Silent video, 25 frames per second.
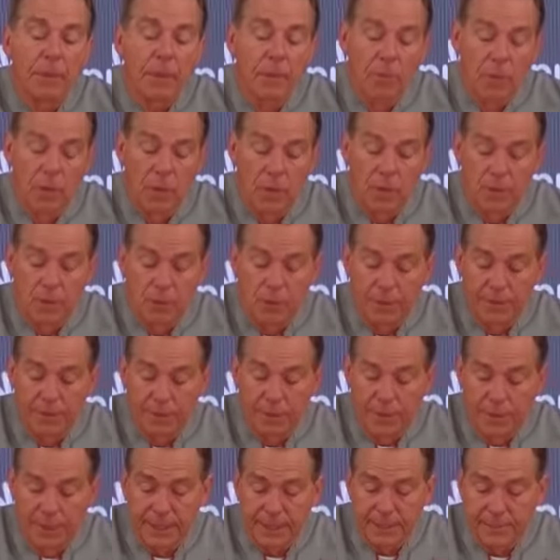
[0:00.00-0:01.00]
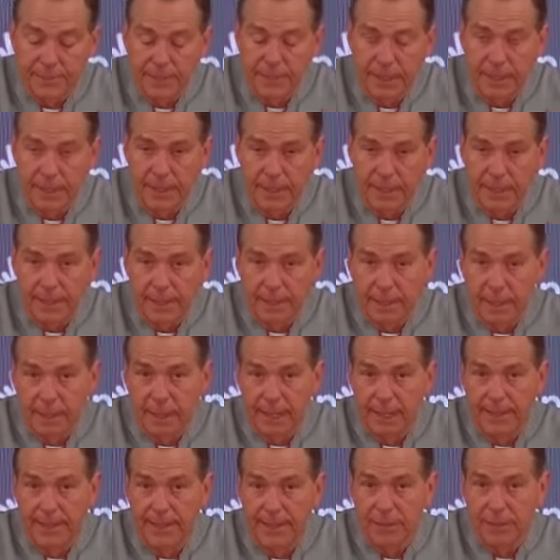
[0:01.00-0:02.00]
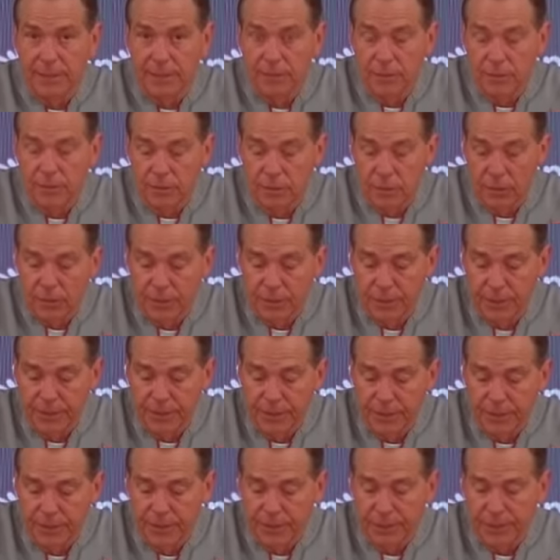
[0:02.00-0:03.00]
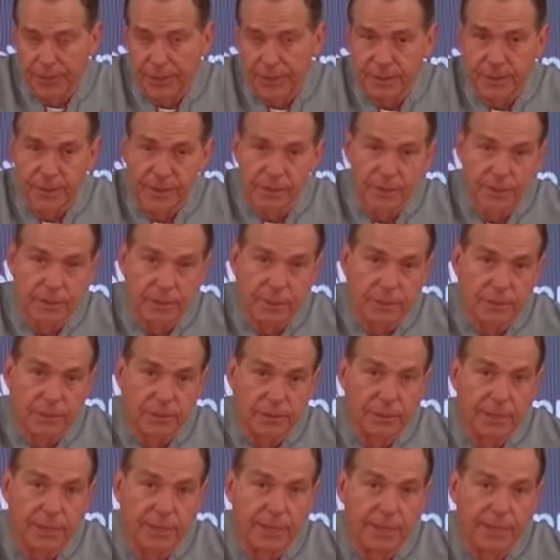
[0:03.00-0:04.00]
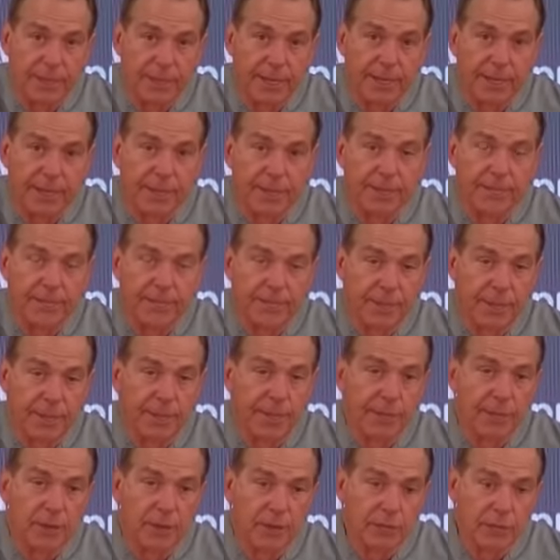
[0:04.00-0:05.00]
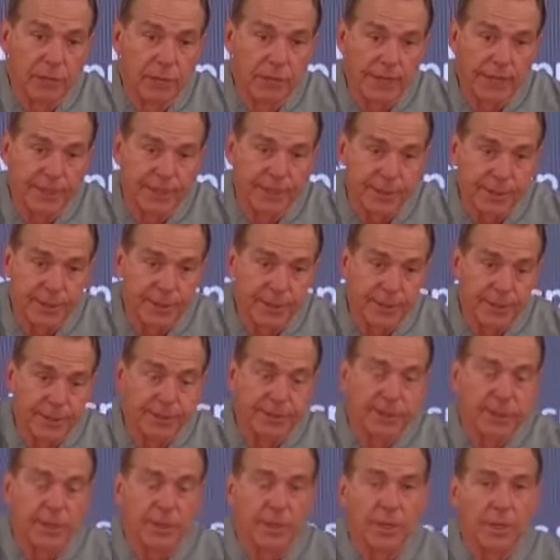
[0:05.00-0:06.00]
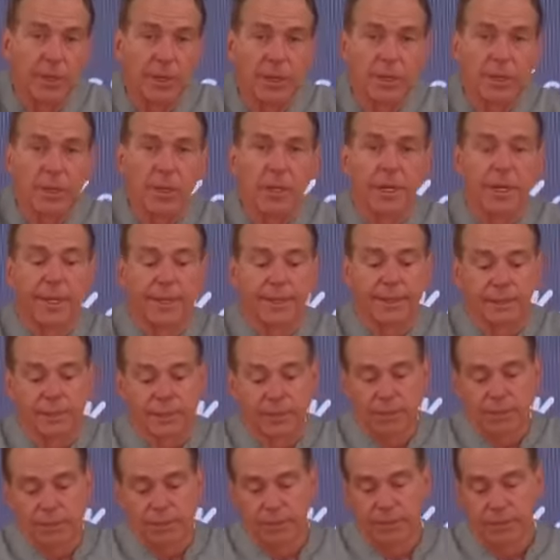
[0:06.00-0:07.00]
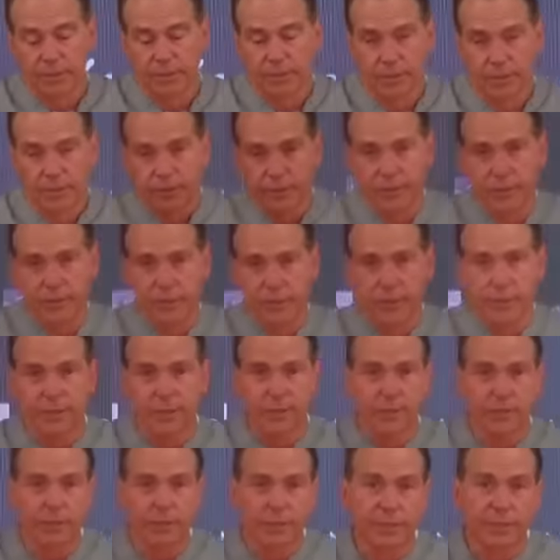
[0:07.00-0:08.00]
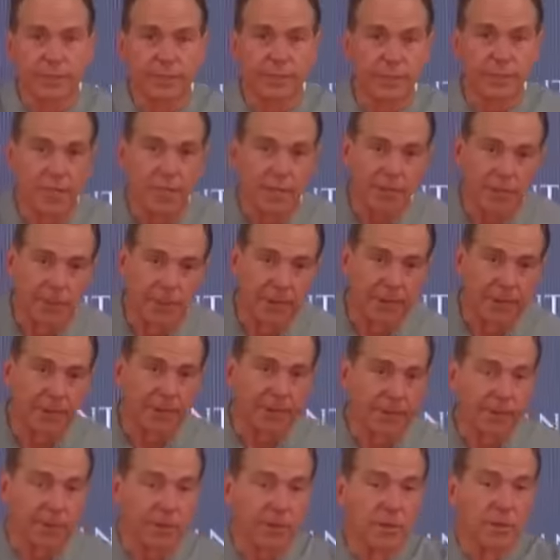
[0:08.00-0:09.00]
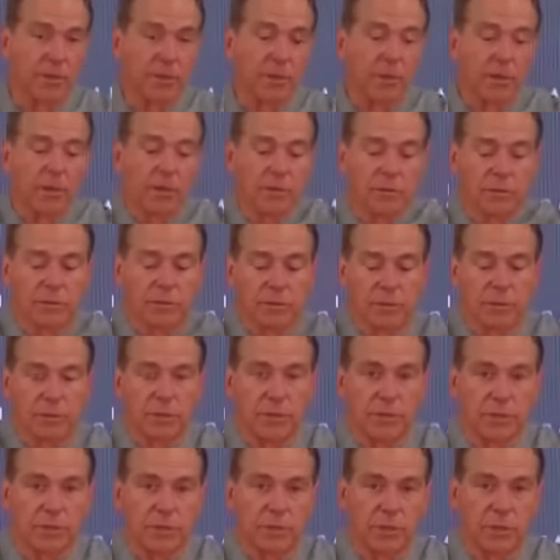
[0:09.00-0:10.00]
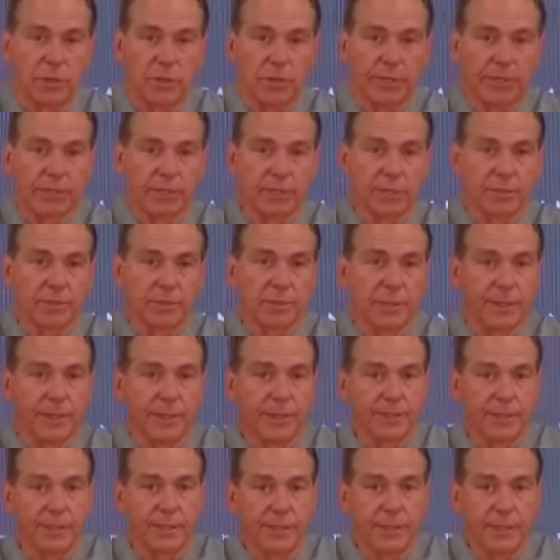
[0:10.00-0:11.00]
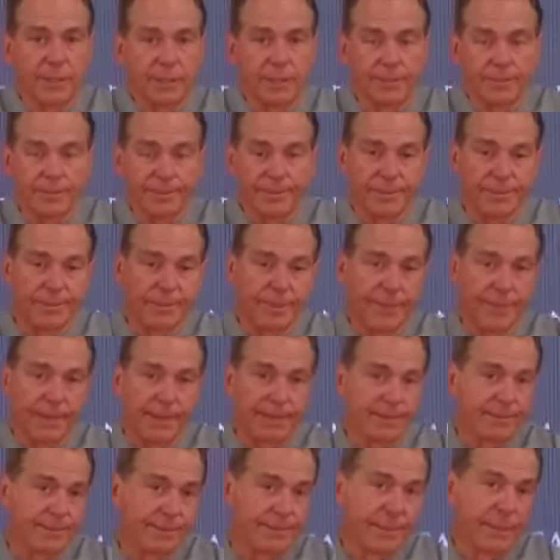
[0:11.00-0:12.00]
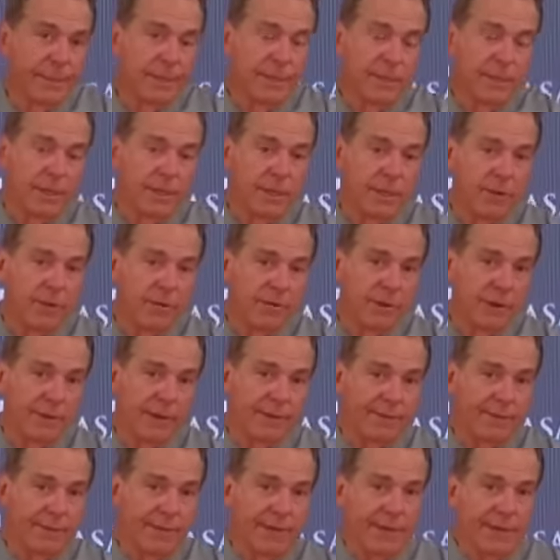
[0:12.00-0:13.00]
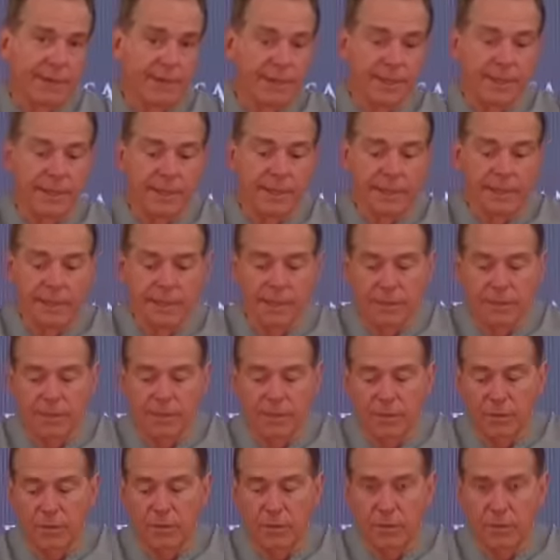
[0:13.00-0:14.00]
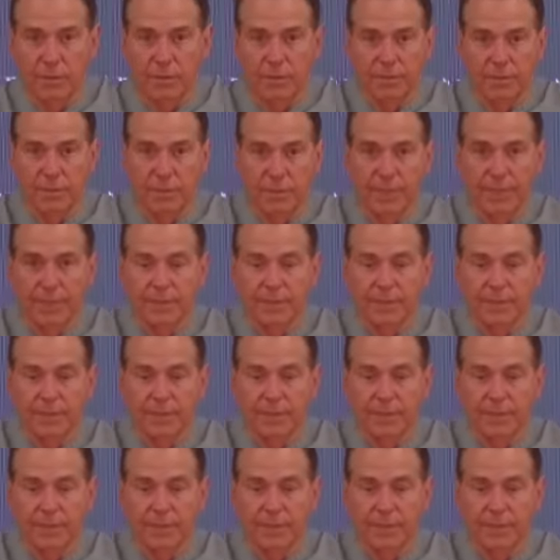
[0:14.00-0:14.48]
Well, the one thing it's been allowed us to do all year is, you know, Jaheim had played nose last year. Right. So his emergence as a good inside player and a good nose, you know, lets us play Jaheim at, you know, five technique, and then the two of them play